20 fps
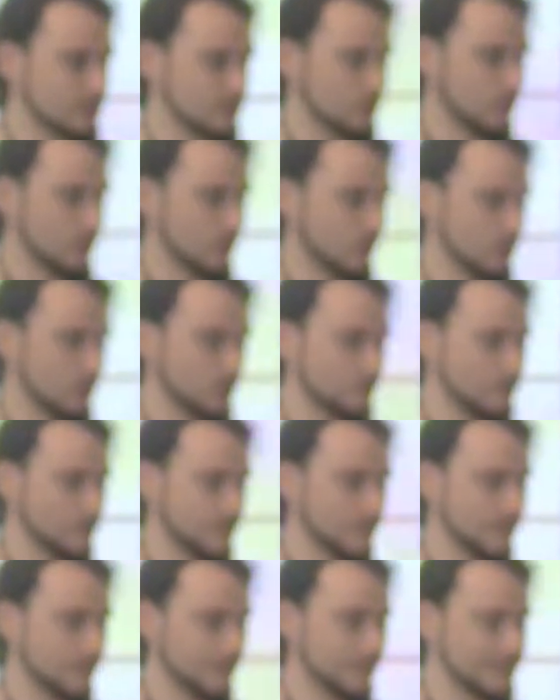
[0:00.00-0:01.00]
So
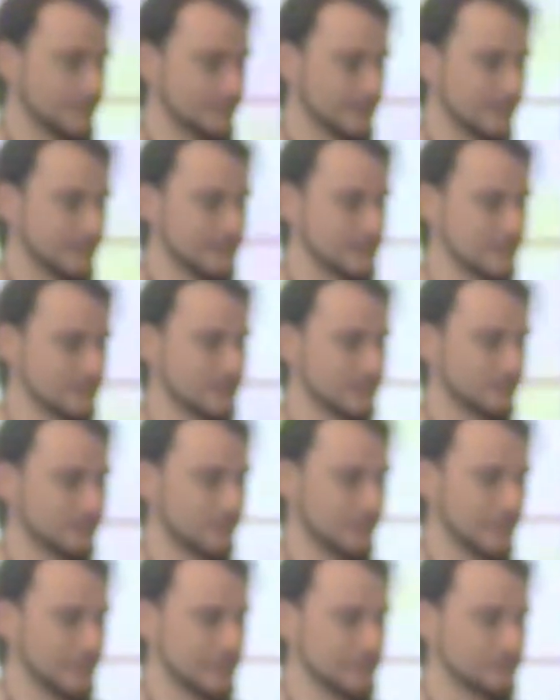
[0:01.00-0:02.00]
this list
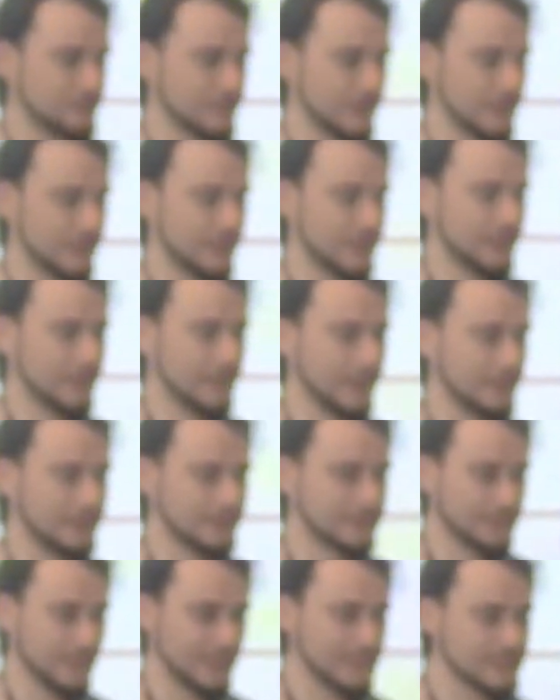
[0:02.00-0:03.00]
is very
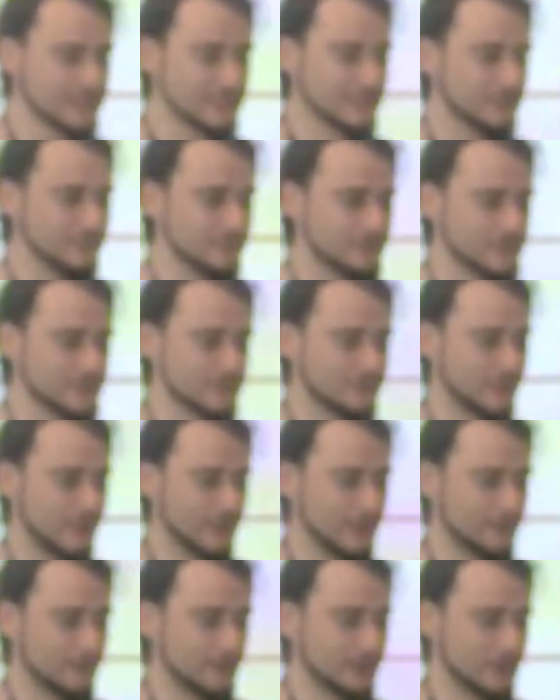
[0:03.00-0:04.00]
extensive. It's
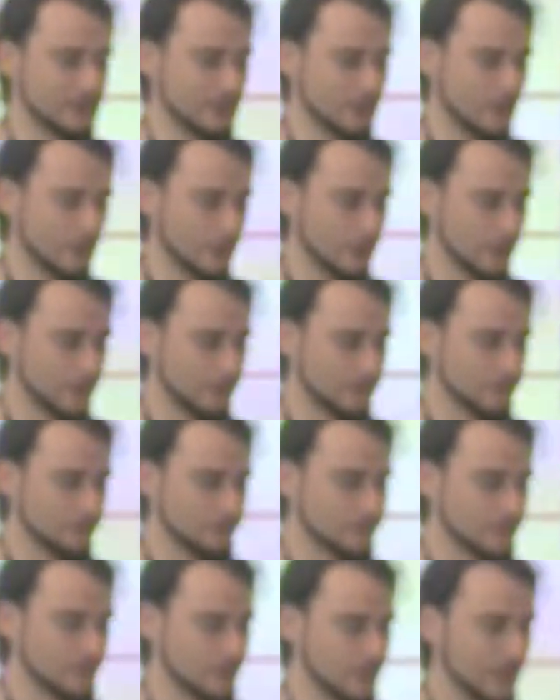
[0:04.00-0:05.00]
very very long.
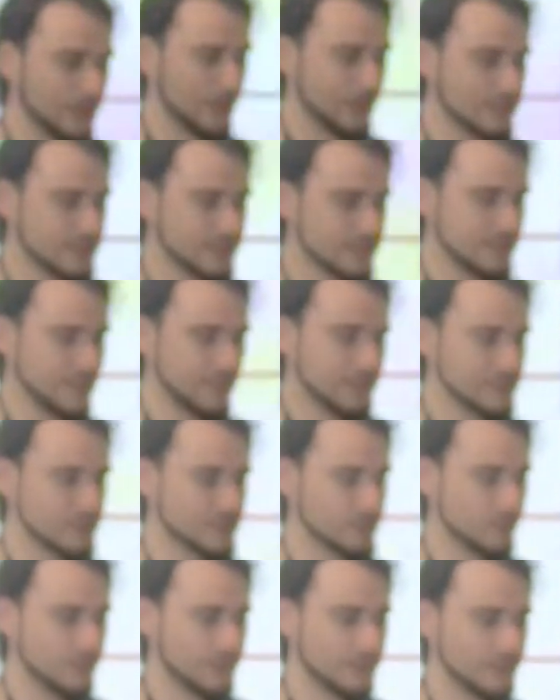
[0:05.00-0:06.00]
It
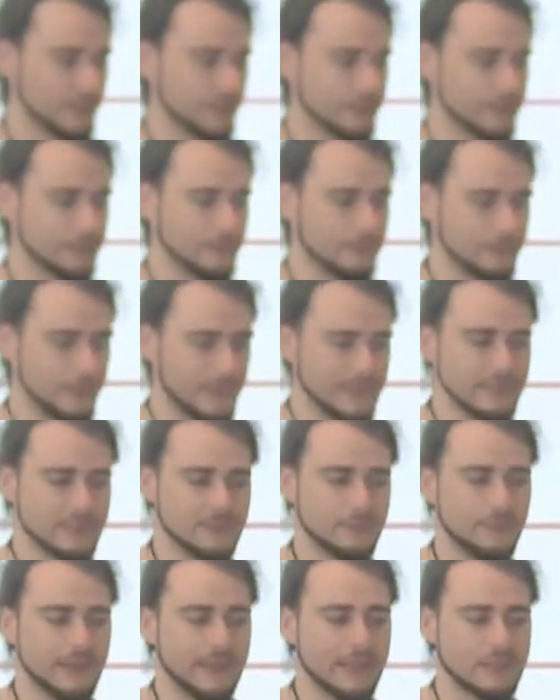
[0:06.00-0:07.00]
starts with the
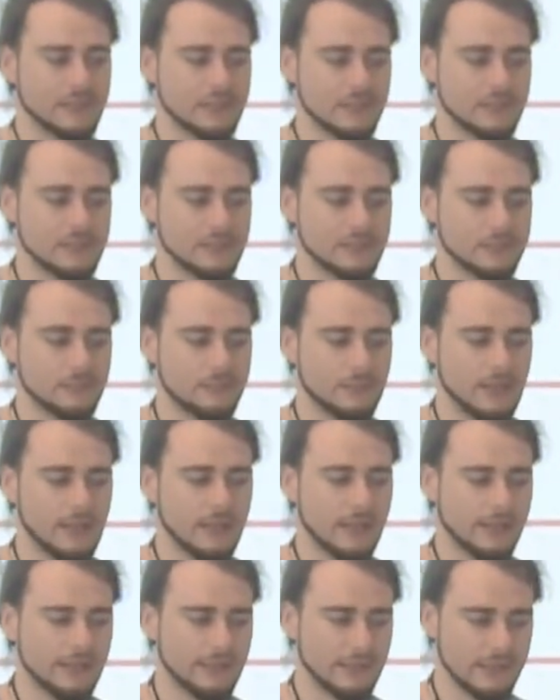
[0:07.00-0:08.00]
best matches,
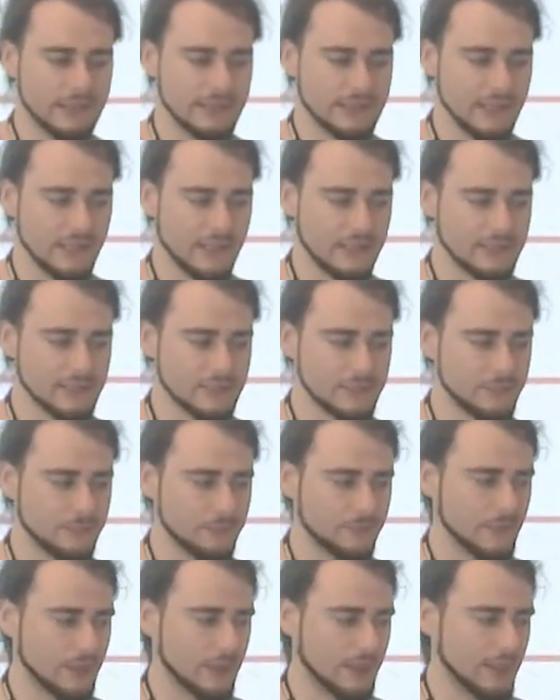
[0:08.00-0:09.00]
like in this case,
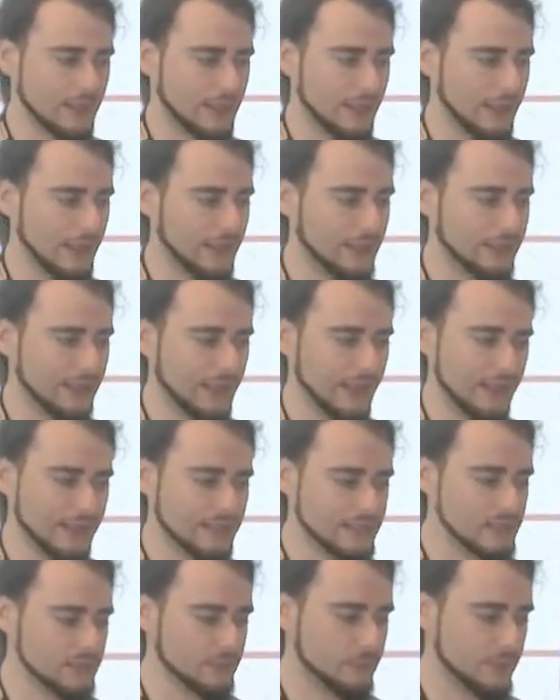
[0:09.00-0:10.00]
and
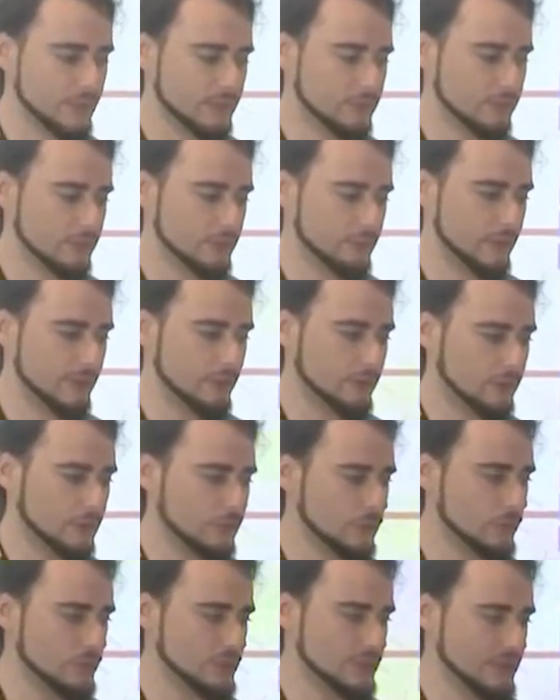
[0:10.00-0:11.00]
ends with, with
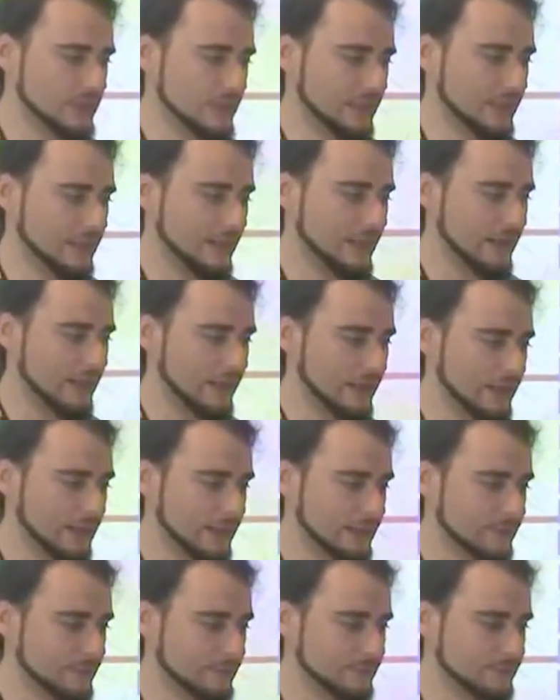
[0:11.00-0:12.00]
routes that are